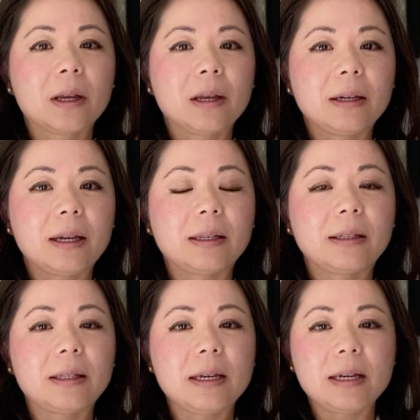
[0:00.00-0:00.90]
in
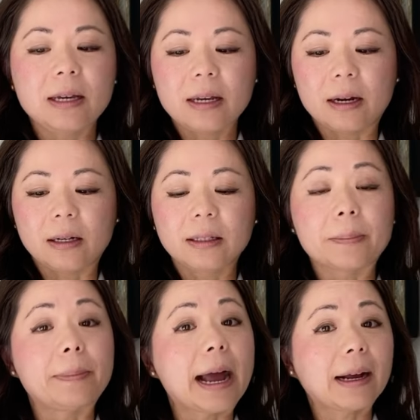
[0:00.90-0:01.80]
the
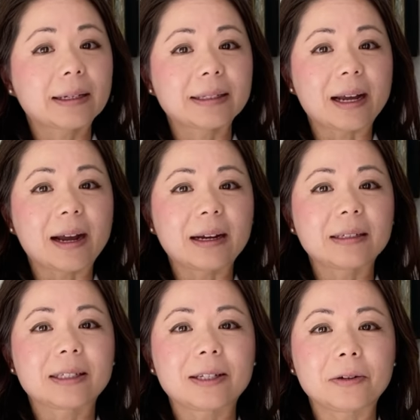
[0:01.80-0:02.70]
backside
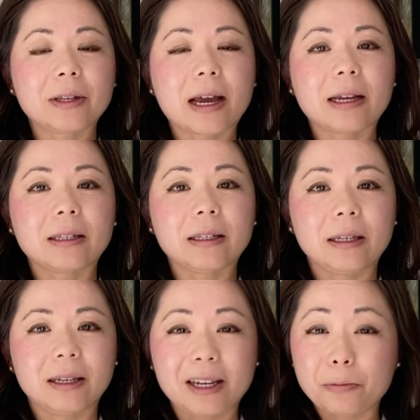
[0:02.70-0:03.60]
so that
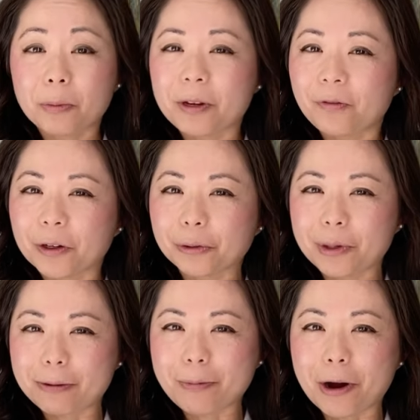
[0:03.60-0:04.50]
it will be filled
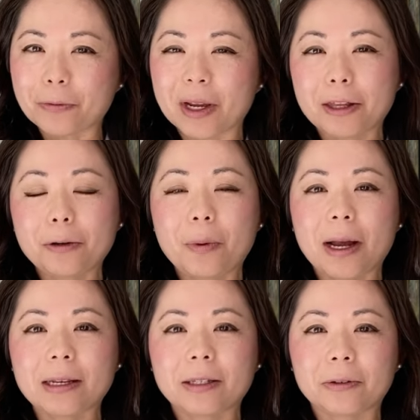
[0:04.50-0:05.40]
with bone.
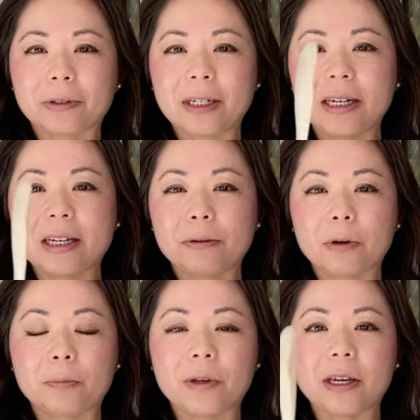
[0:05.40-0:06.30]
Otherwise, your teeth will
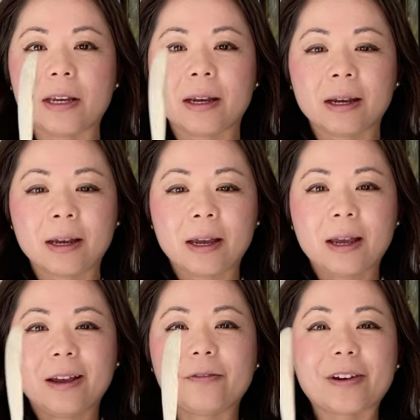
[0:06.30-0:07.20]
be
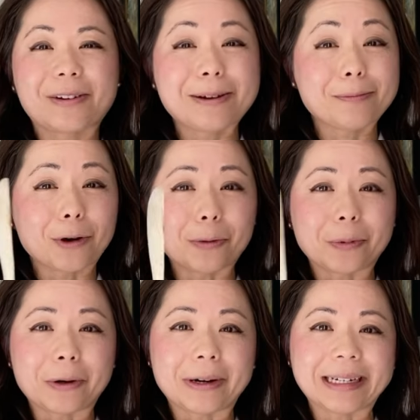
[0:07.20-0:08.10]
very
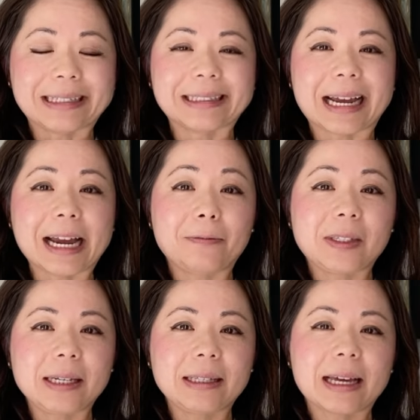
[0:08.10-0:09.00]
mobile. And I've
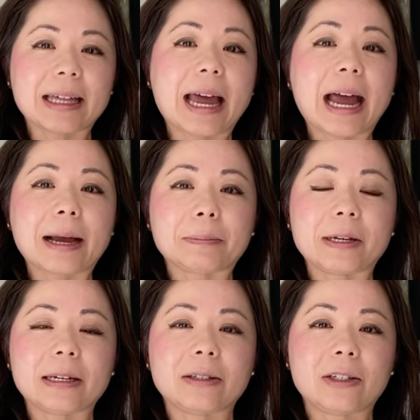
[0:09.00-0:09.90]
seen that
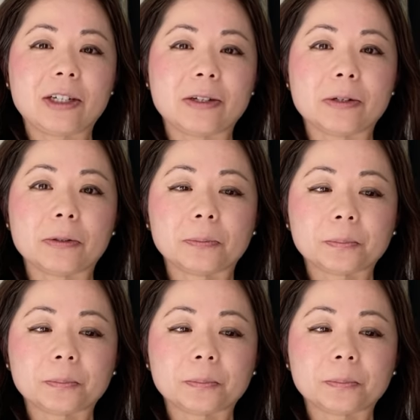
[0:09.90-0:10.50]
happen to